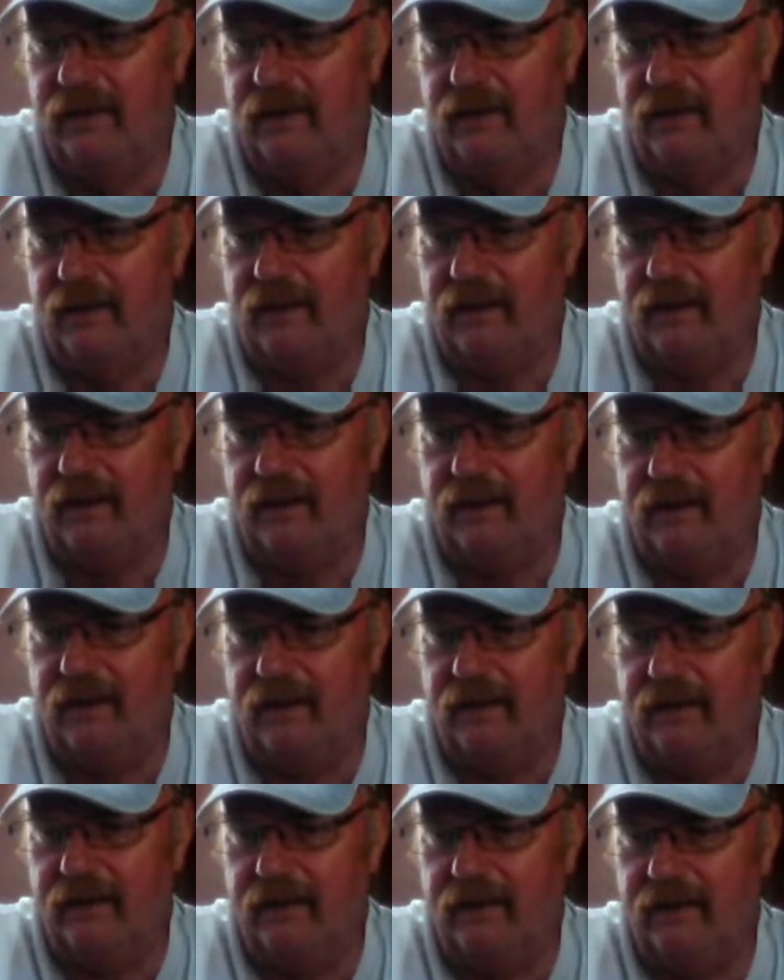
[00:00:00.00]

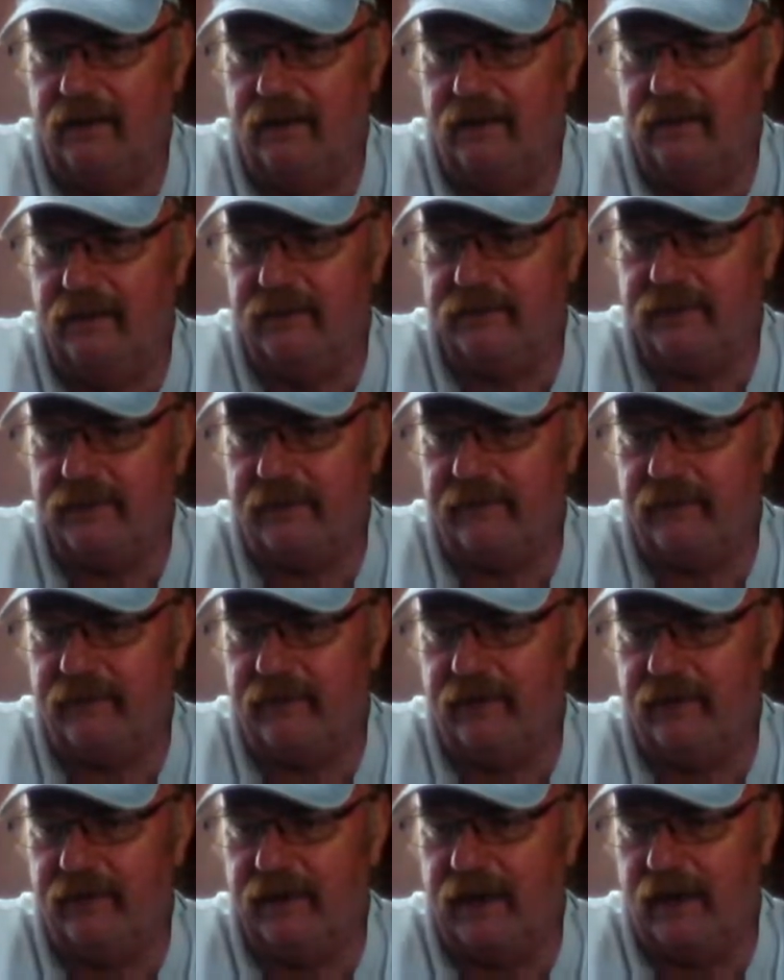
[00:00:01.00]
Trevor
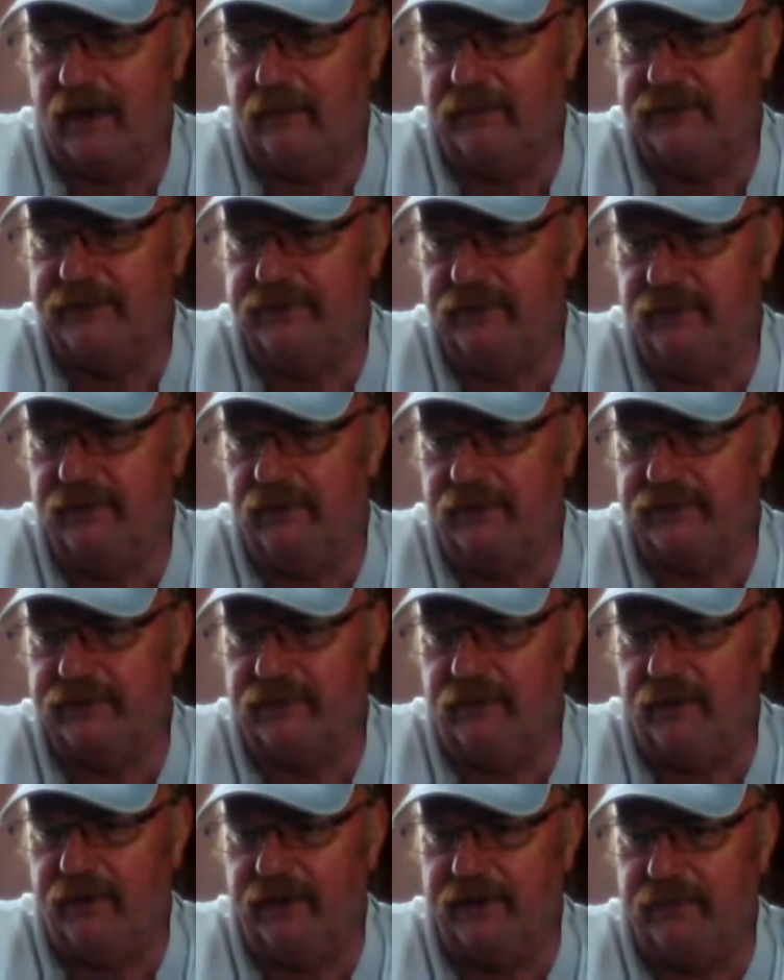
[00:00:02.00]
Kirk, now Rizzuto is
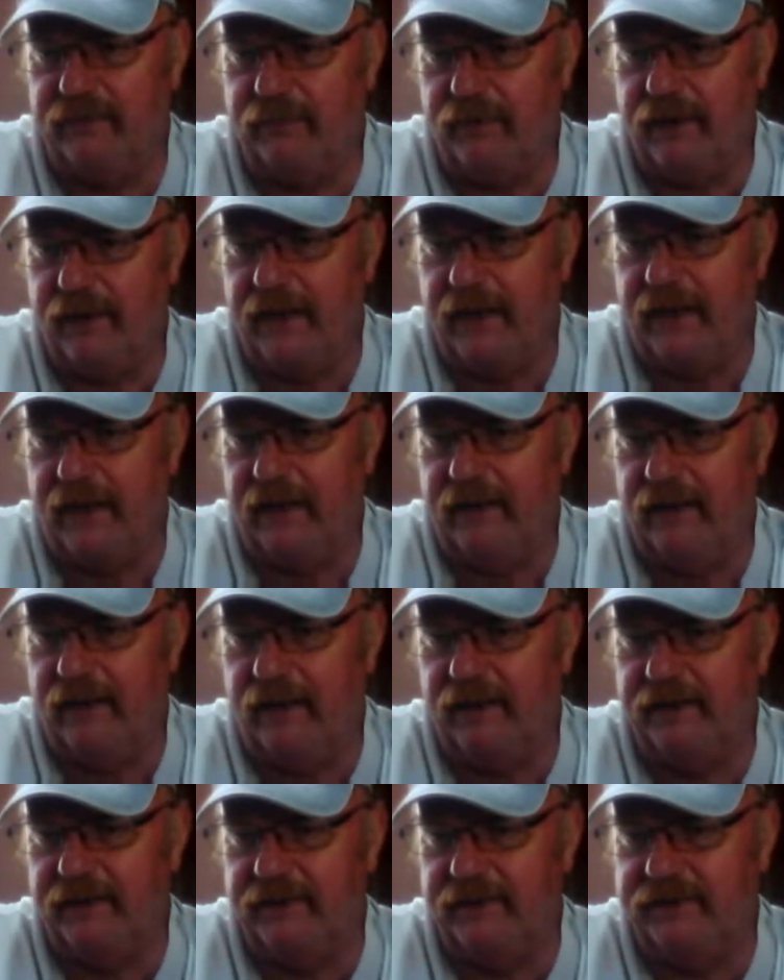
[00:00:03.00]
going to bring a
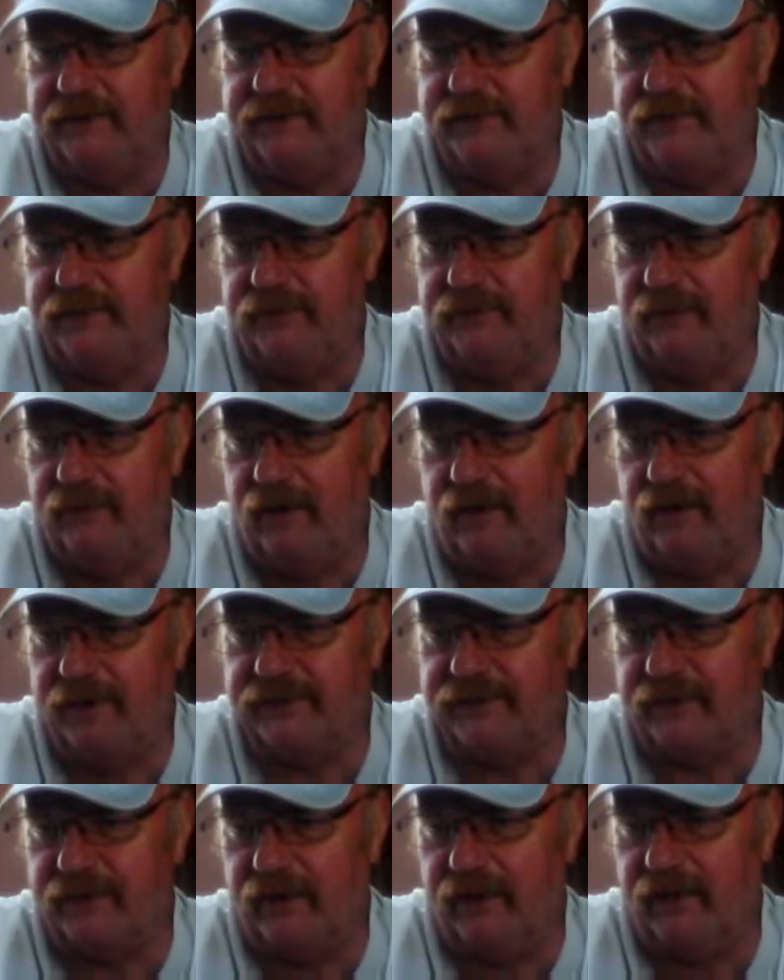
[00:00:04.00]
gun to
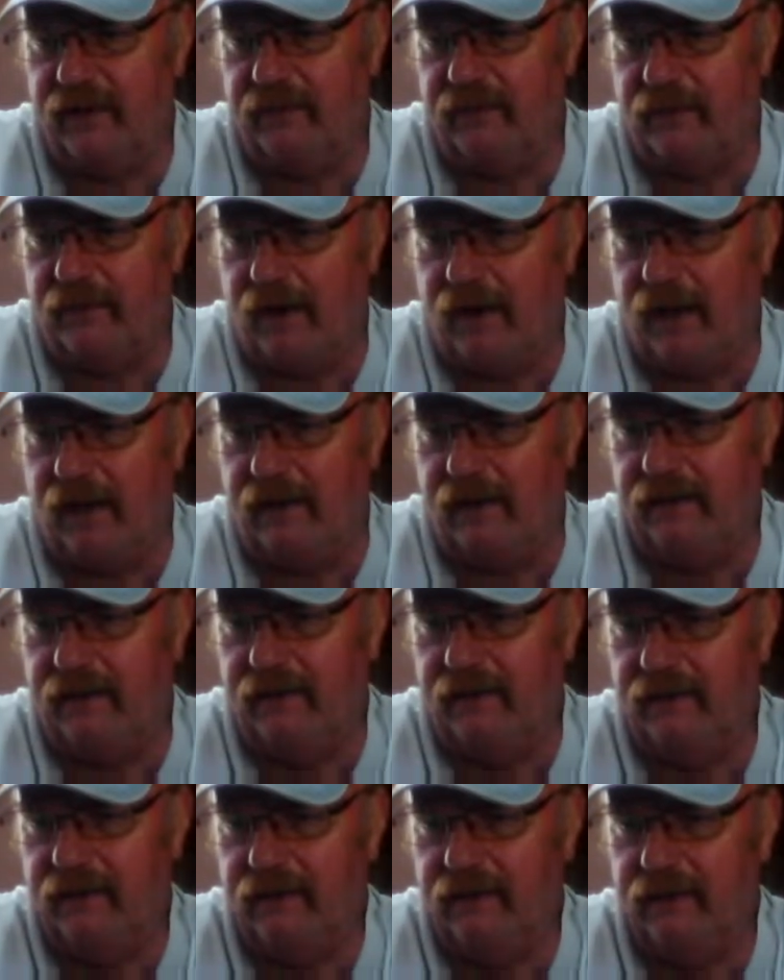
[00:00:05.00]
Australia, Brian?
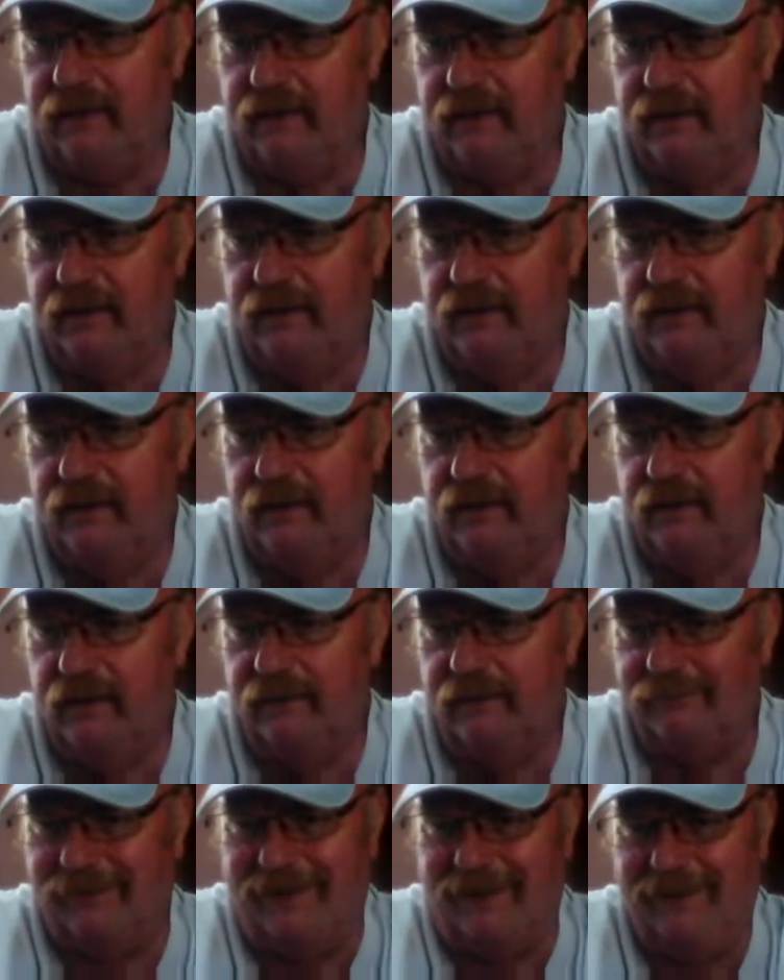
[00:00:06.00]

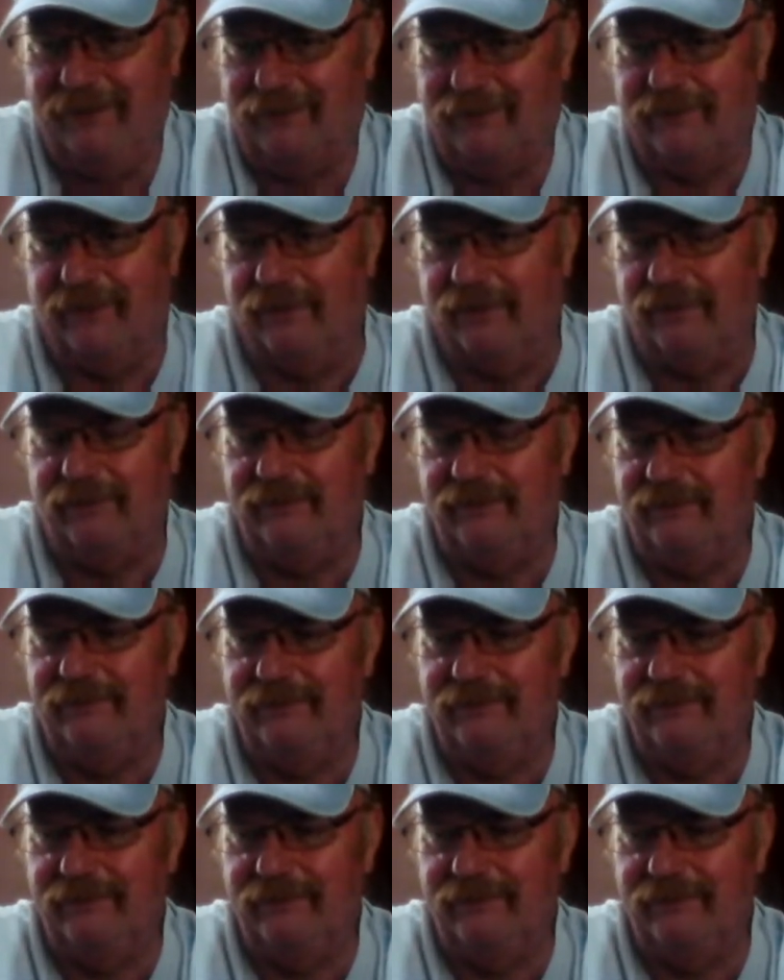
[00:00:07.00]
I don't know.